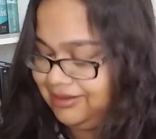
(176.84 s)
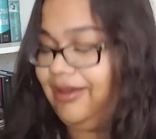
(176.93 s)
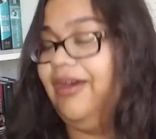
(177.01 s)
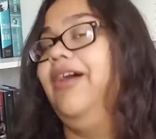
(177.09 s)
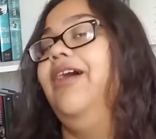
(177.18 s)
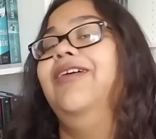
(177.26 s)

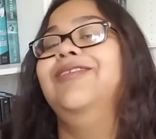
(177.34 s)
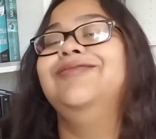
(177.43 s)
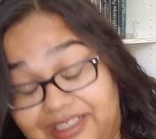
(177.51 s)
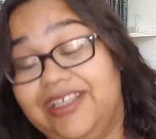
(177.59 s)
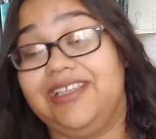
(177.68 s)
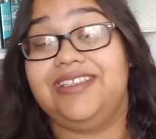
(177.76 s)
Oh,
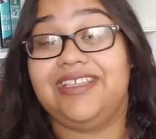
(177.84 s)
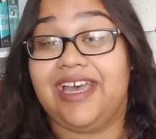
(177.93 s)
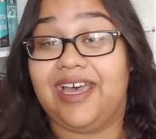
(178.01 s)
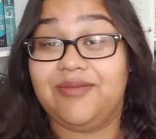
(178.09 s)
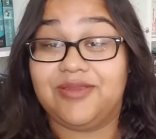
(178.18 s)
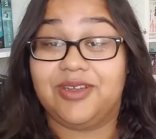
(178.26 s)
these
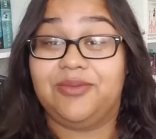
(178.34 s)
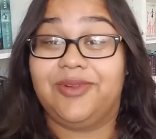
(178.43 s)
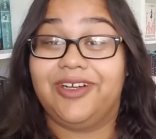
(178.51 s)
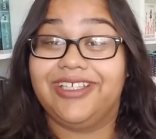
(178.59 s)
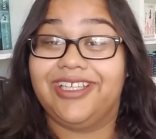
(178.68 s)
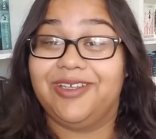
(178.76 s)
tabs are
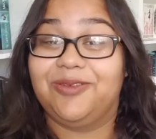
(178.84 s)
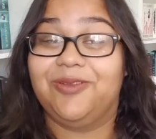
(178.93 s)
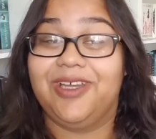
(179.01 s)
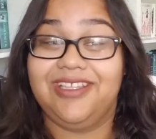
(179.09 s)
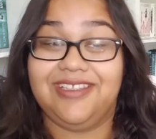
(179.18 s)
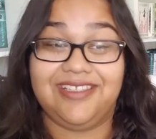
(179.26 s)
marking
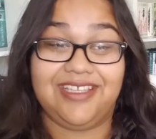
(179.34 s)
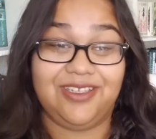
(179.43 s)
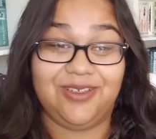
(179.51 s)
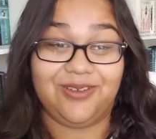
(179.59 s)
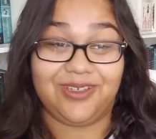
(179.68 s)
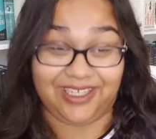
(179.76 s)
when
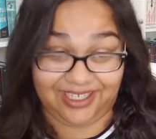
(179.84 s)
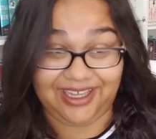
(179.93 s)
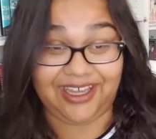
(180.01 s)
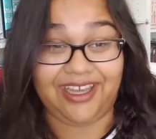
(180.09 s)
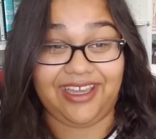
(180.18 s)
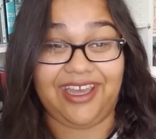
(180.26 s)
Cinder and
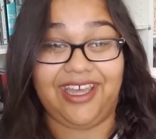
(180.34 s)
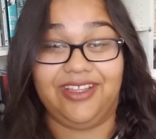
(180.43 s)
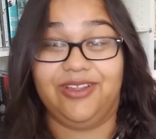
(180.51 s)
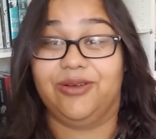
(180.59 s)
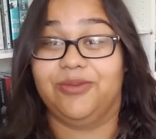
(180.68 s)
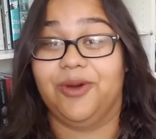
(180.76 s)
Kai
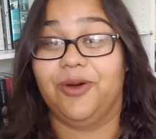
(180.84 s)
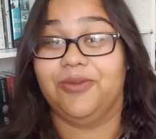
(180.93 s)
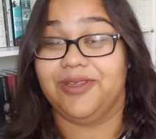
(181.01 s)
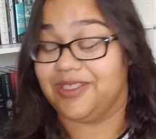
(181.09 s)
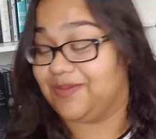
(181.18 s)
had their moments